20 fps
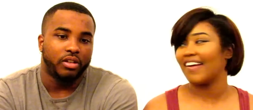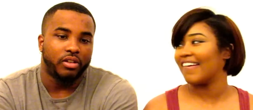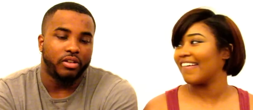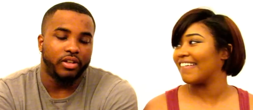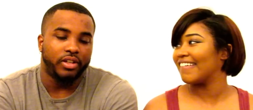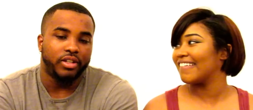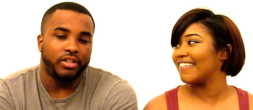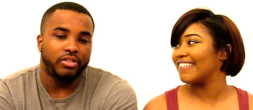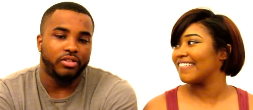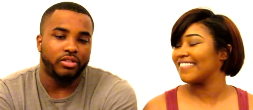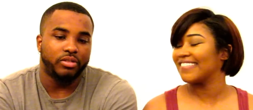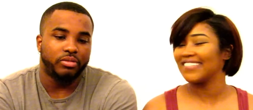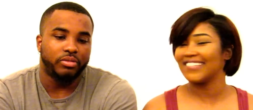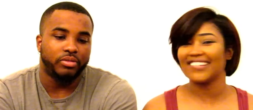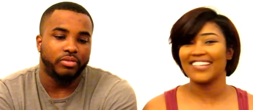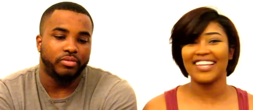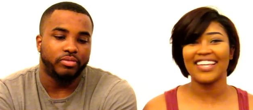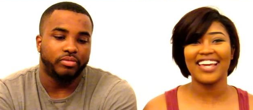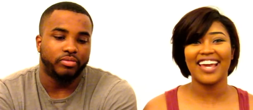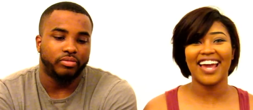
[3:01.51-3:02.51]
Speaker 1: go ahead,
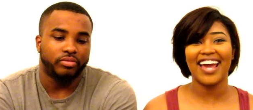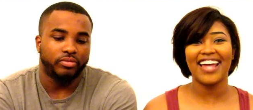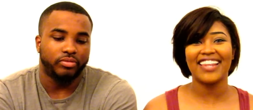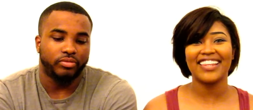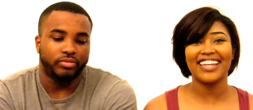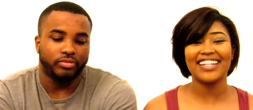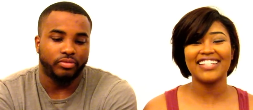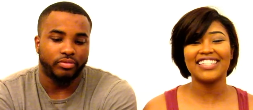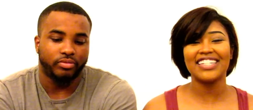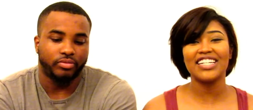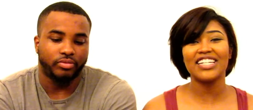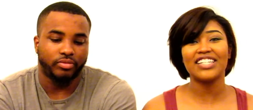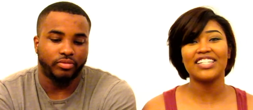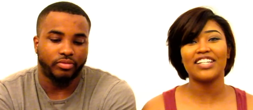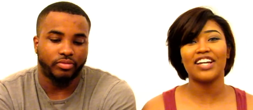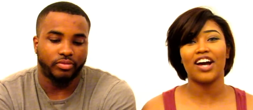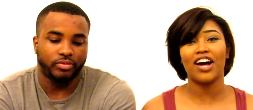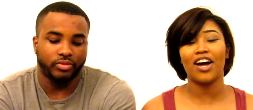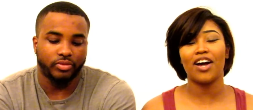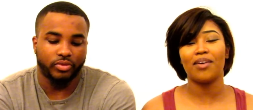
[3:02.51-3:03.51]
Trina.
Speaker 2: Yeah, and they
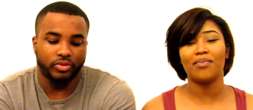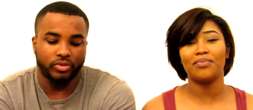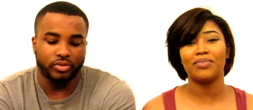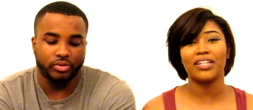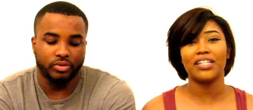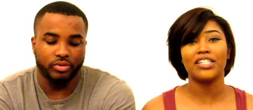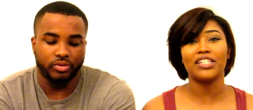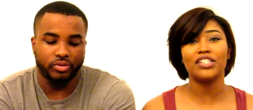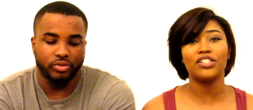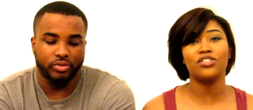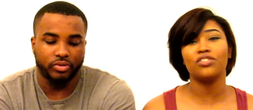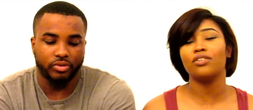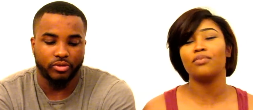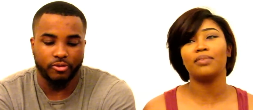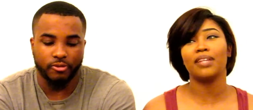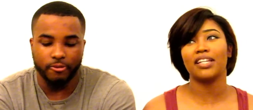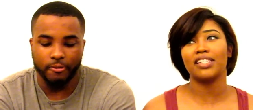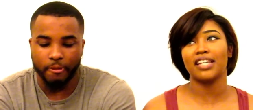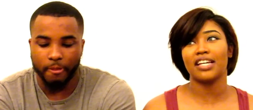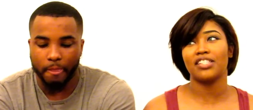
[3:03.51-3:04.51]
didn't. Um, they didn't
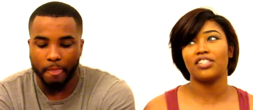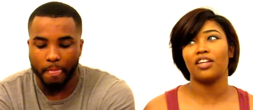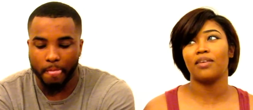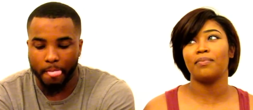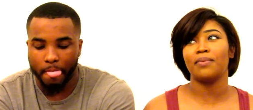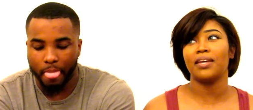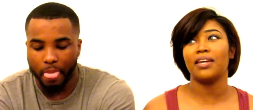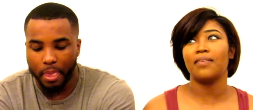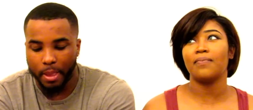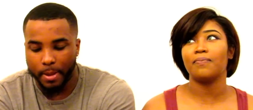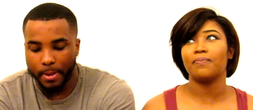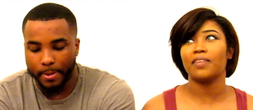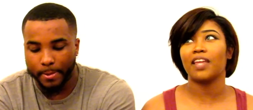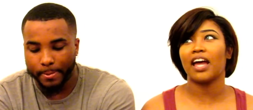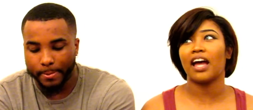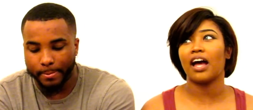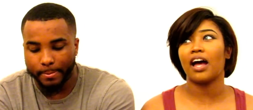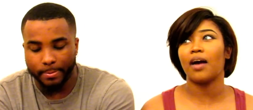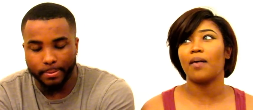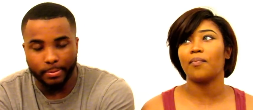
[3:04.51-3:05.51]
do a blood test on me.
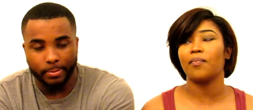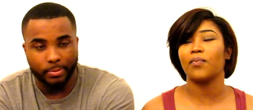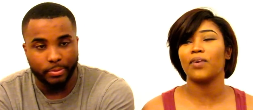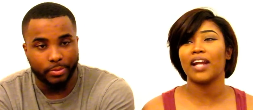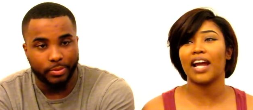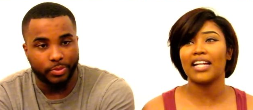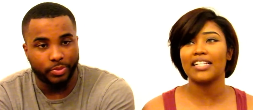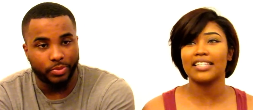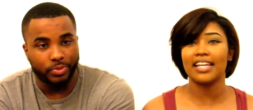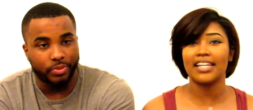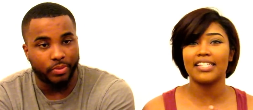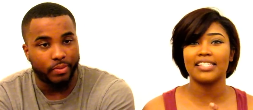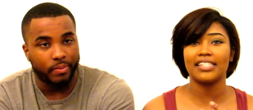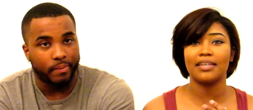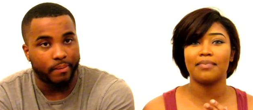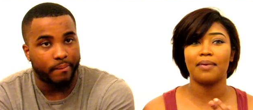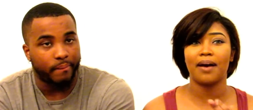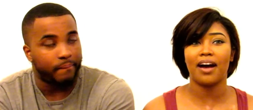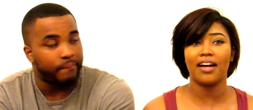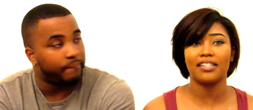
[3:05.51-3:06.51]
Um, when I
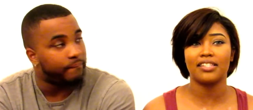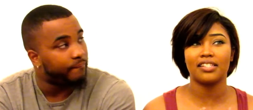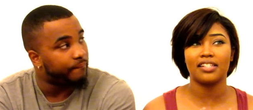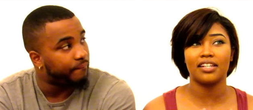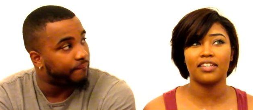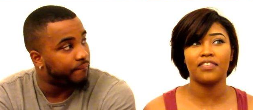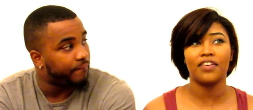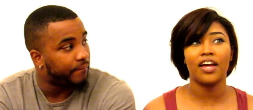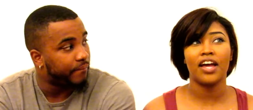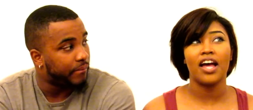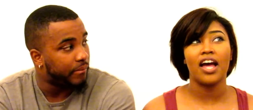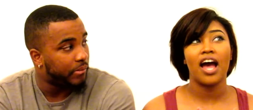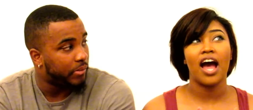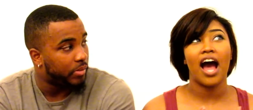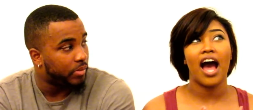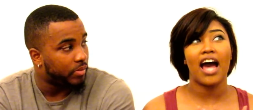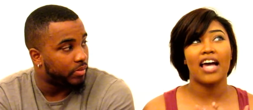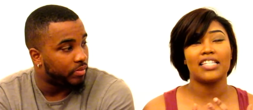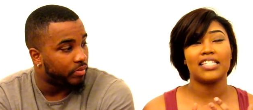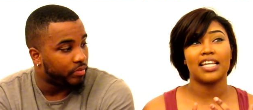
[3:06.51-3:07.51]
tested positive,
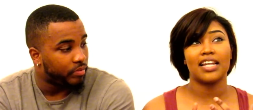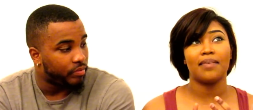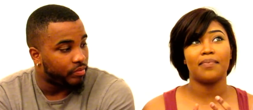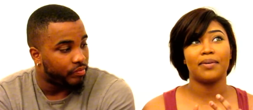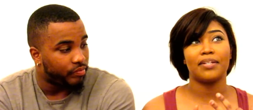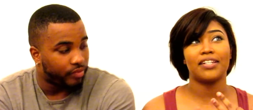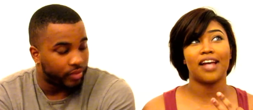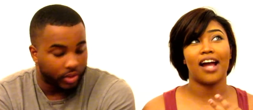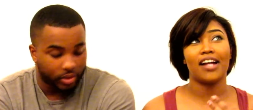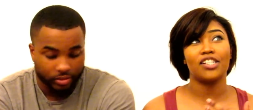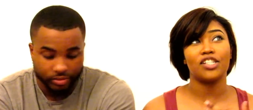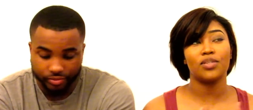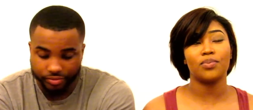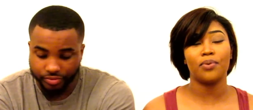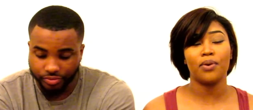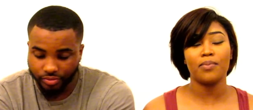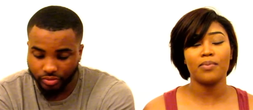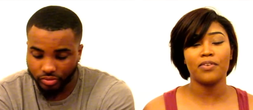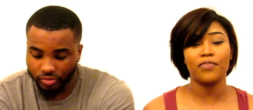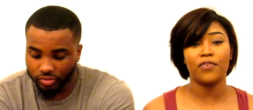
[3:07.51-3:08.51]
I set up a
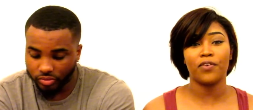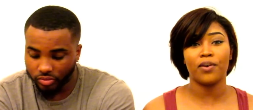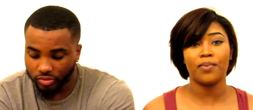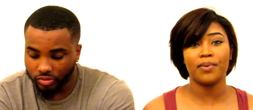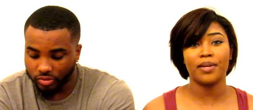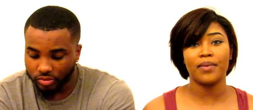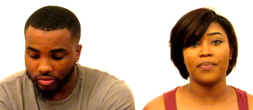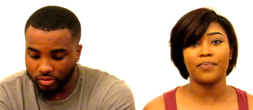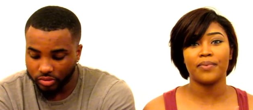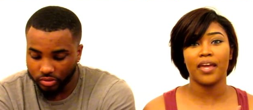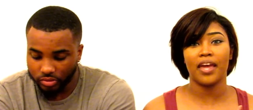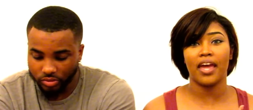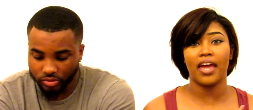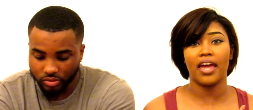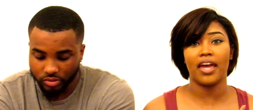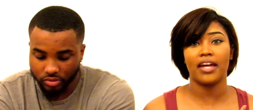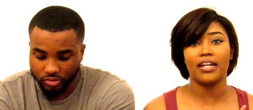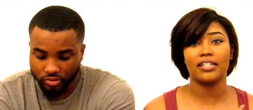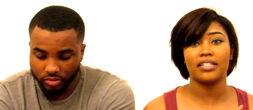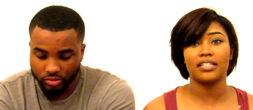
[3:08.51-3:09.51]
doctor's appointment for me,
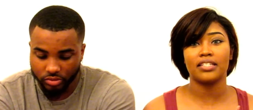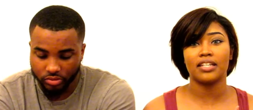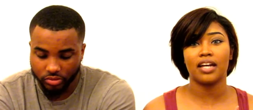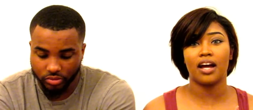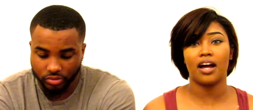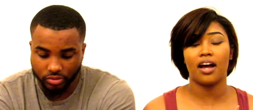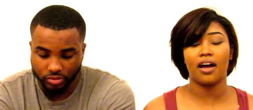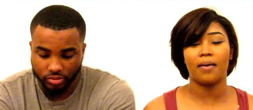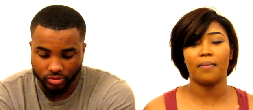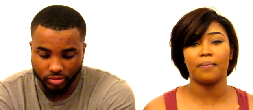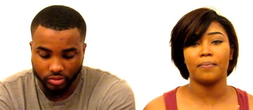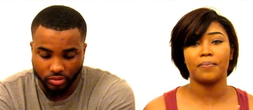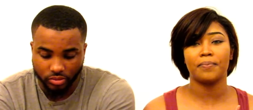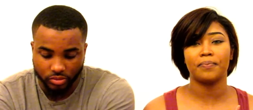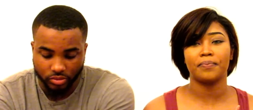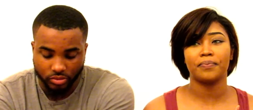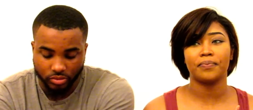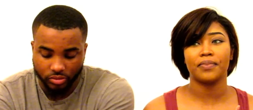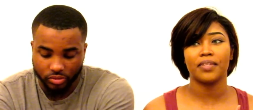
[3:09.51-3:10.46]
and um,